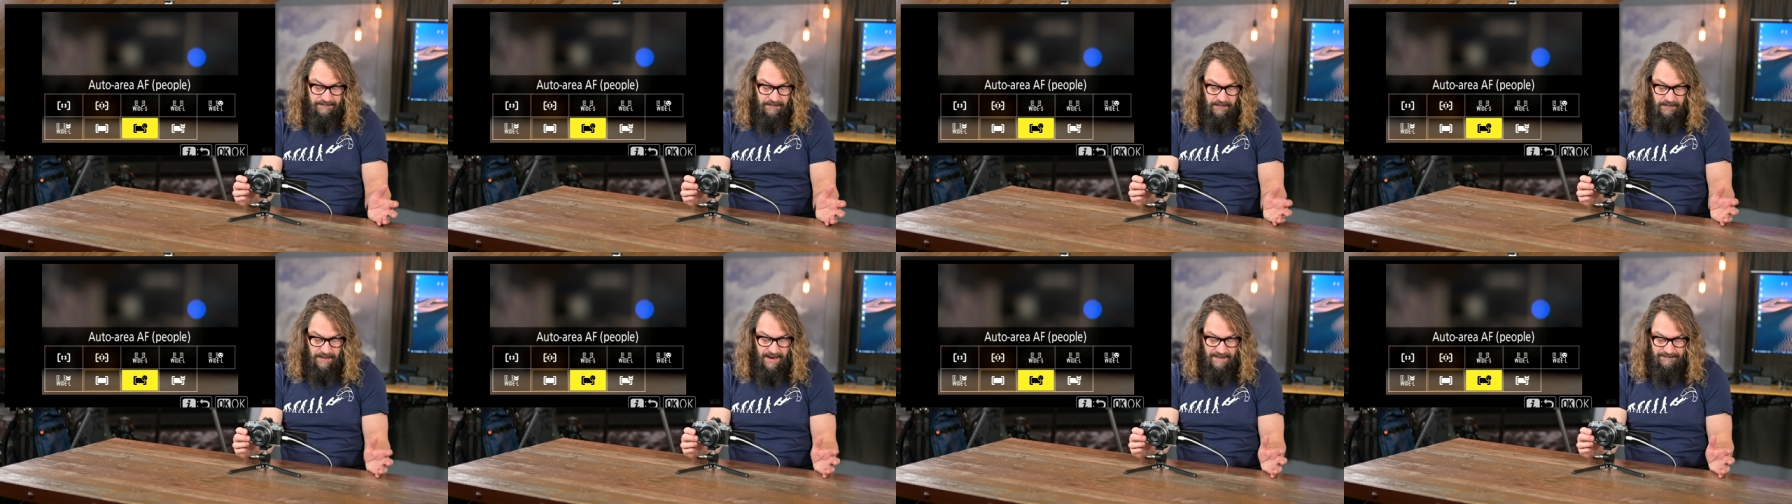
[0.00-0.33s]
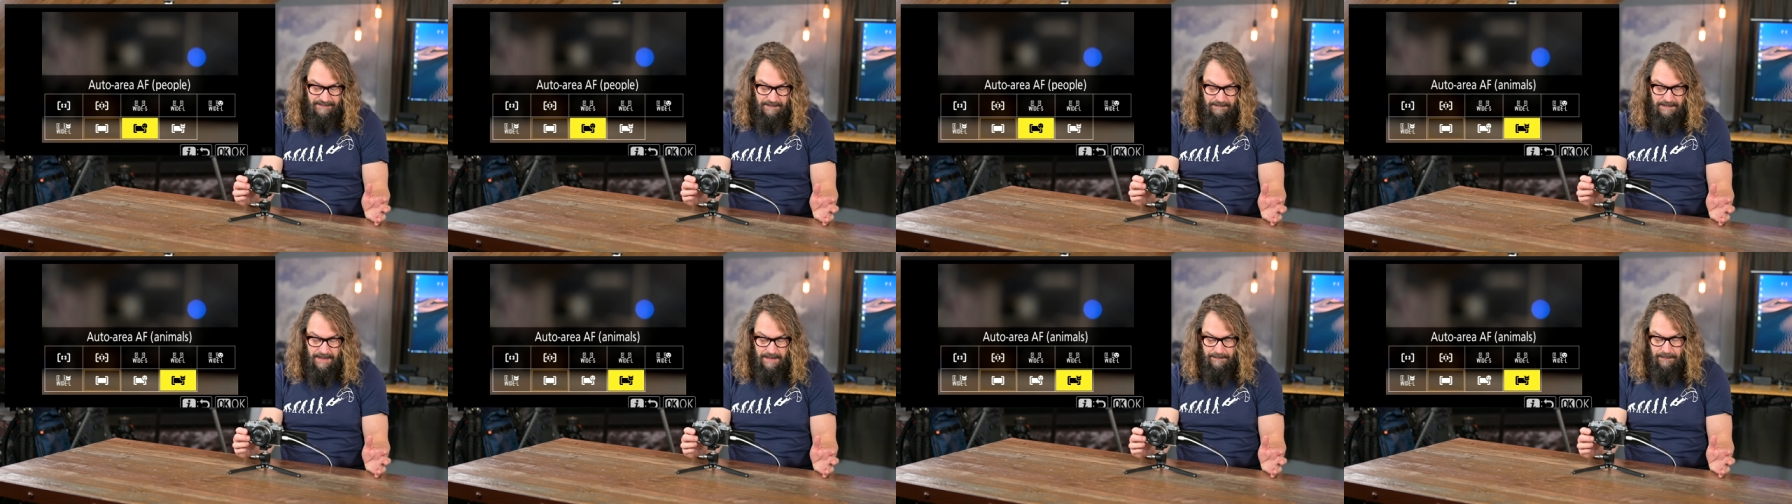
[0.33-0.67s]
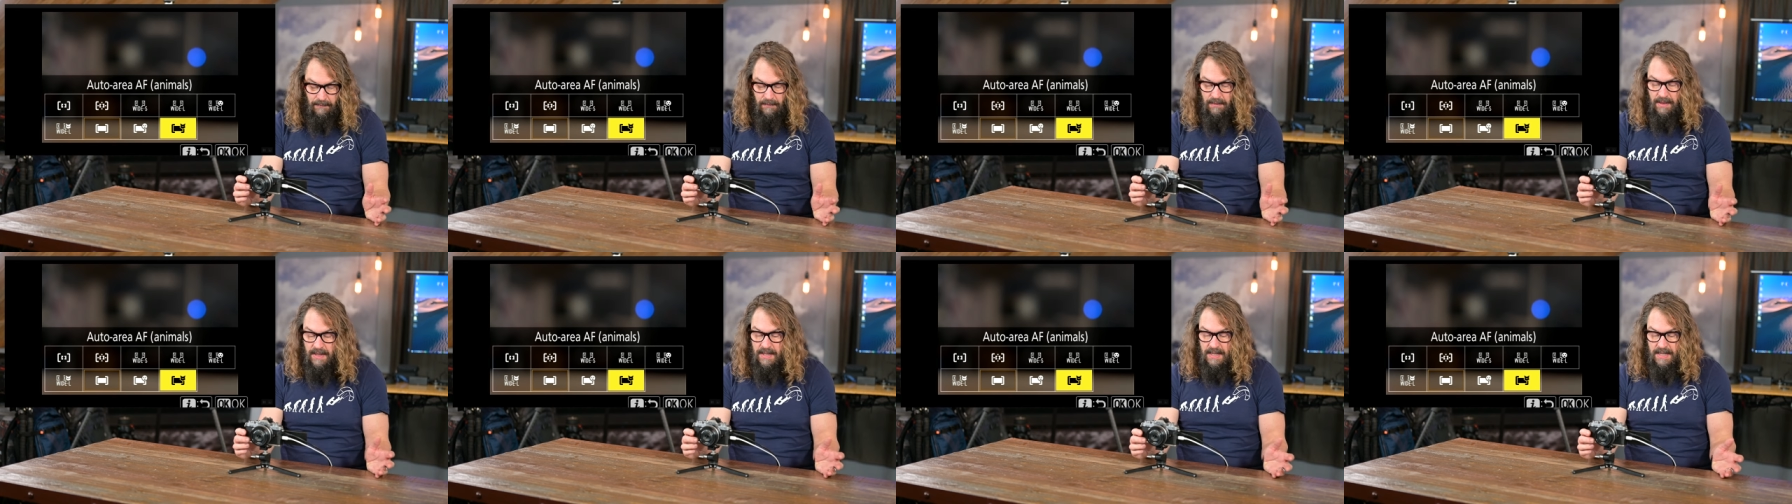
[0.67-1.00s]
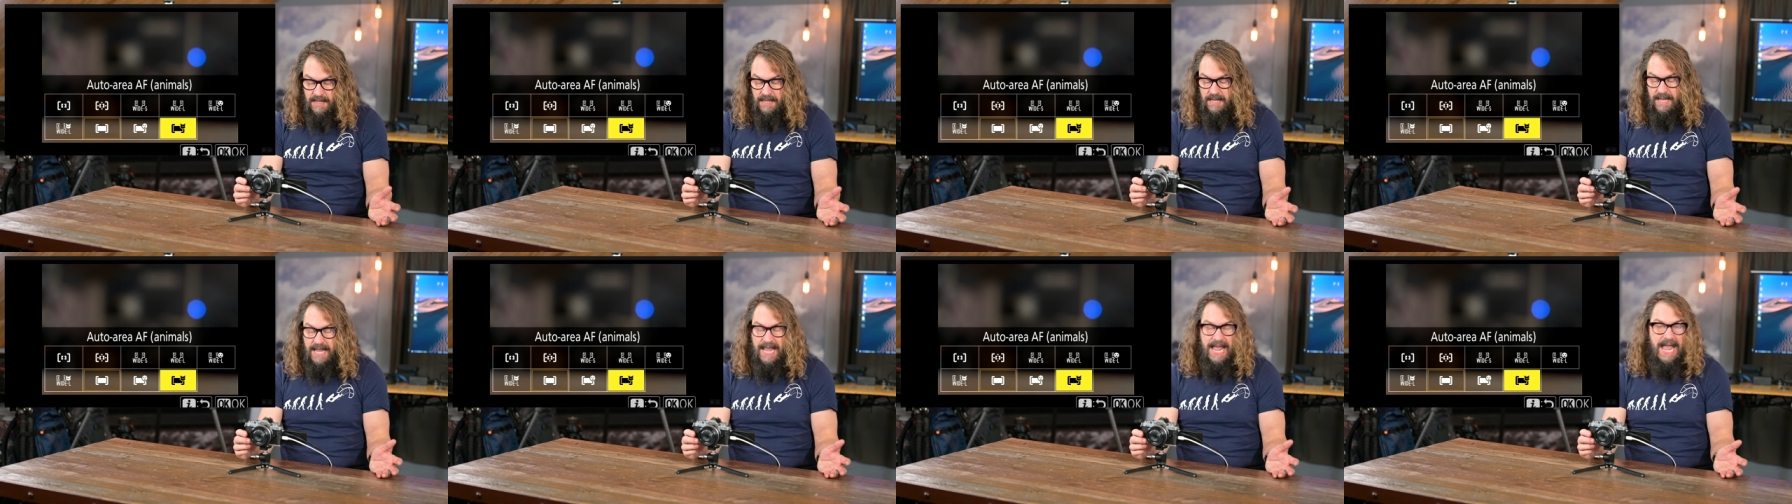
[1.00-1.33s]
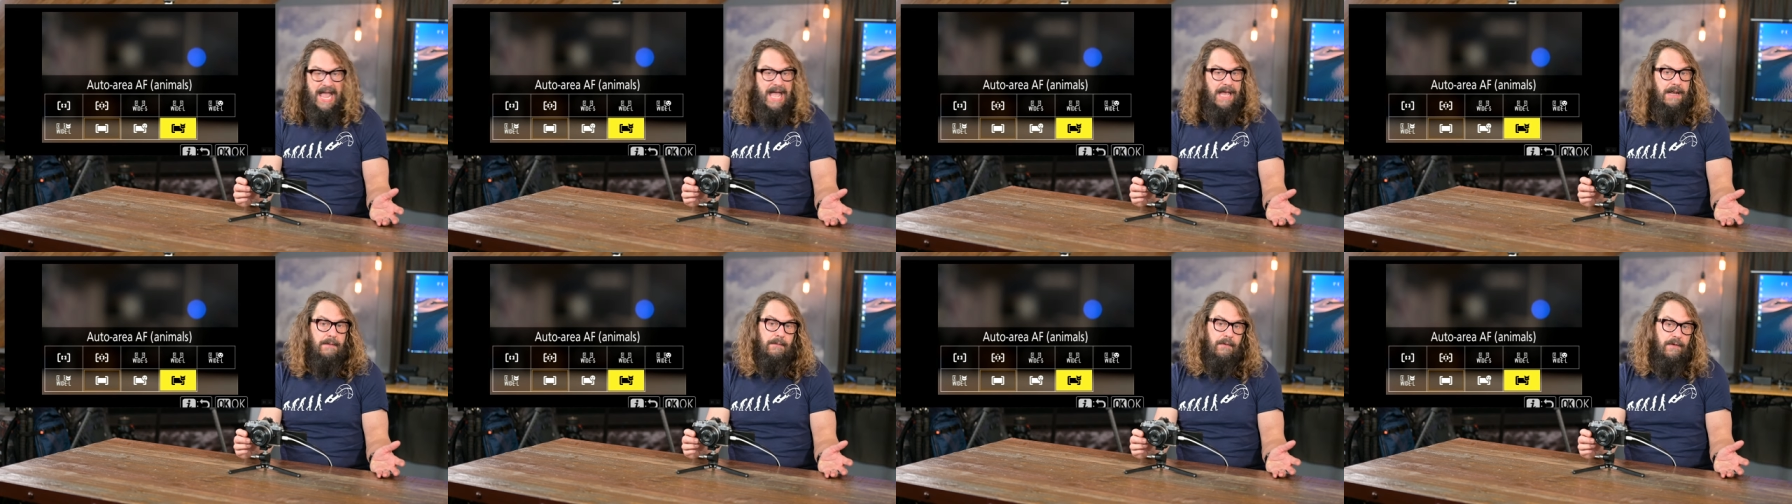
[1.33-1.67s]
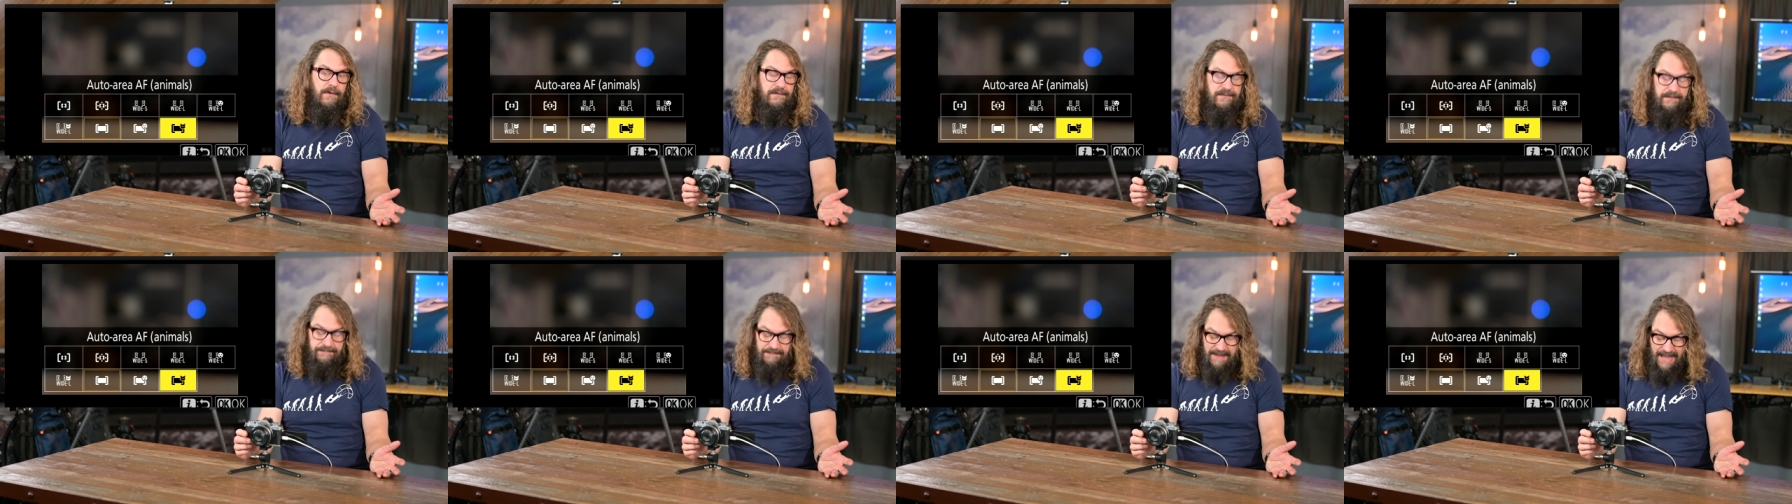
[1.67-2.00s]
photographing people.
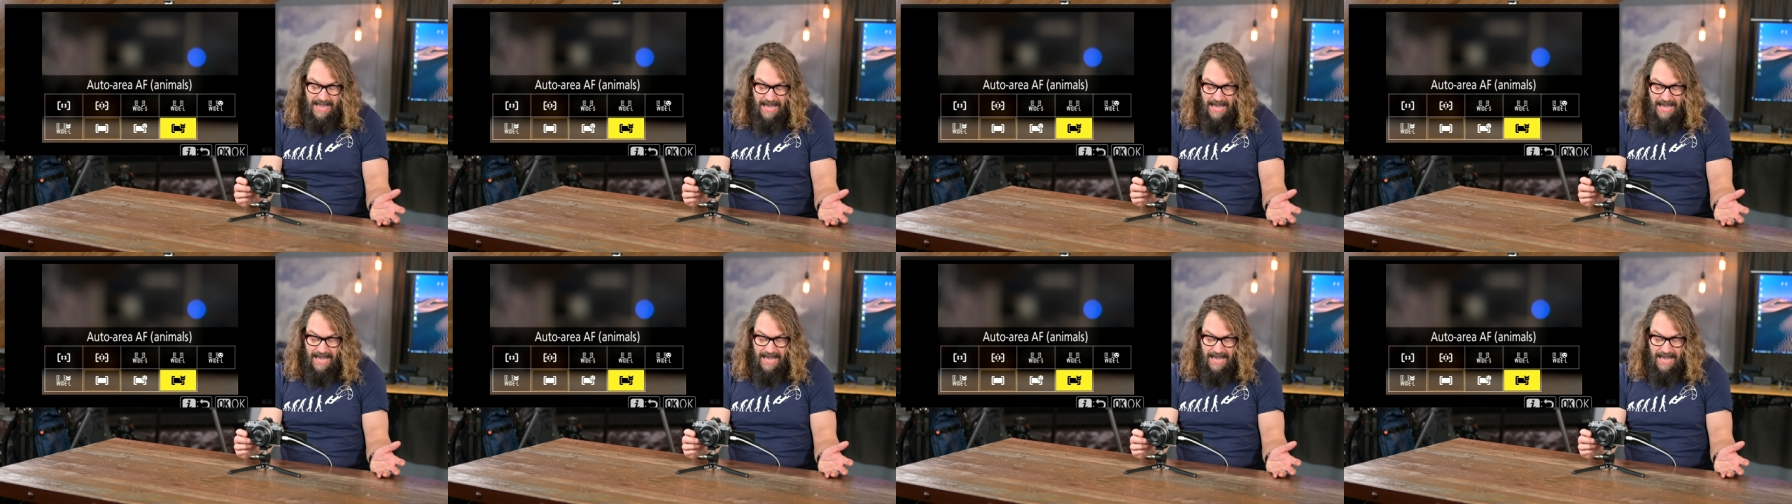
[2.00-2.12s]
Animals, if I